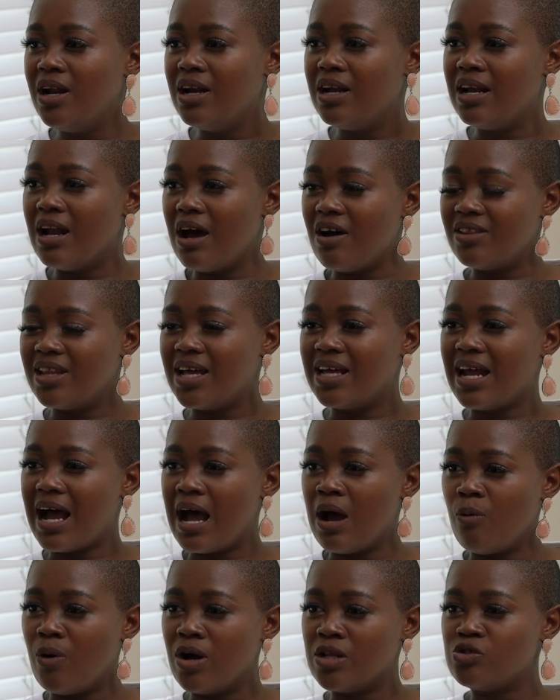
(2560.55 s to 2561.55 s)
that
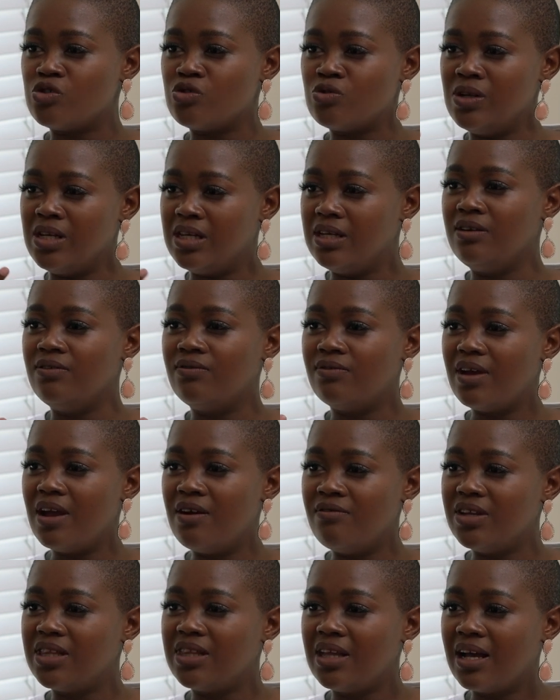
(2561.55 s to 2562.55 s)
I want to leave
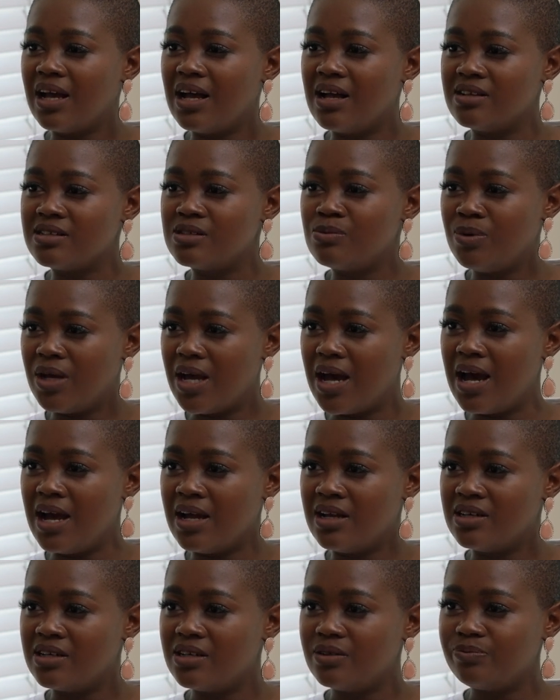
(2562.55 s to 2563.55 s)
everything else
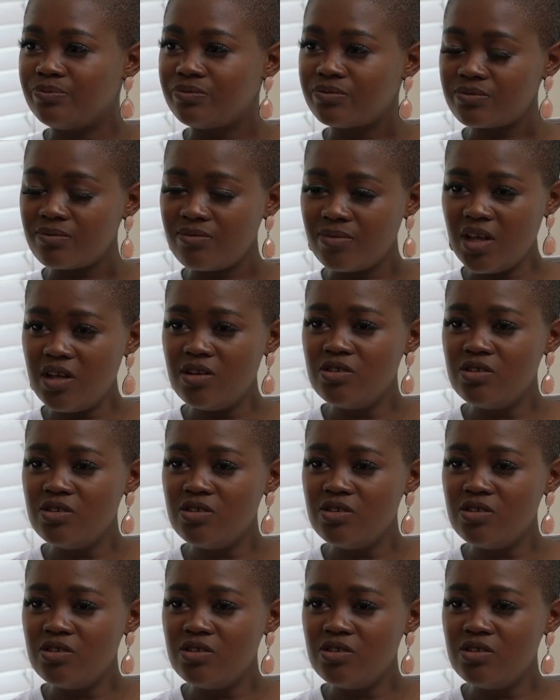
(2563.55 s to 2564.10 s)
behind?